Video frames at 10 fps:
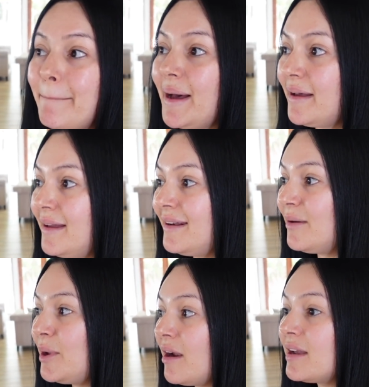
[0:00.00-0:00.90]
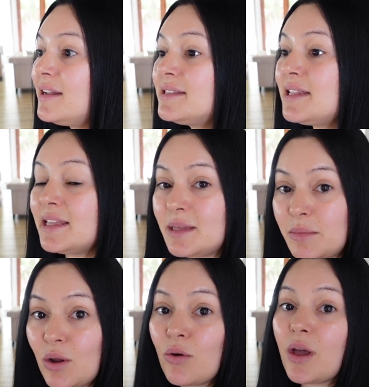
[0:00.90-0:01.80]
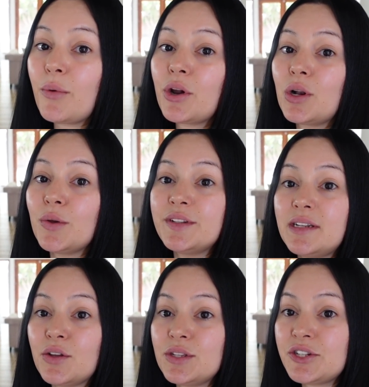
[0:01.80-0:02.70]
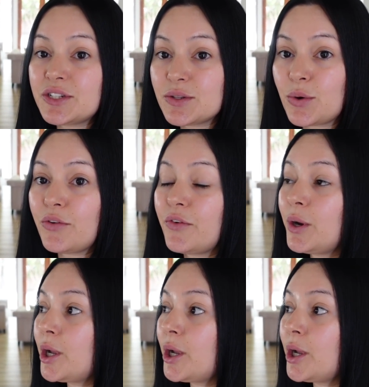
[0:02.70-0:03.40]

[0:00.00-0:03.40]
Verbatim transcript: But we are gonna let them know that we're closing down the store for